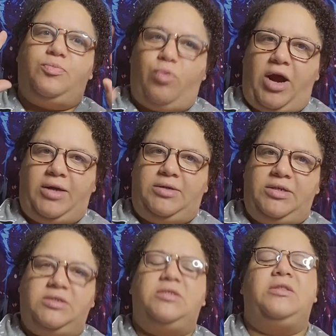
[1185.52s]

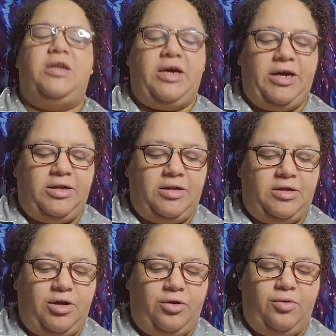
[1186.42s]
practice that I
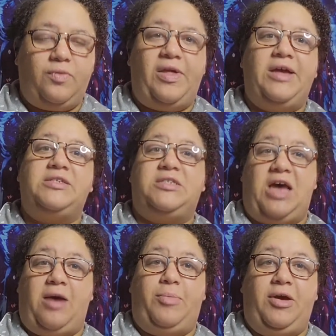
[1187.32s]
do is
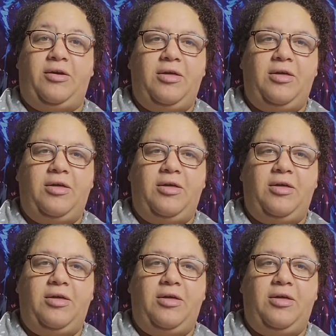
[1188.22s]
tapping.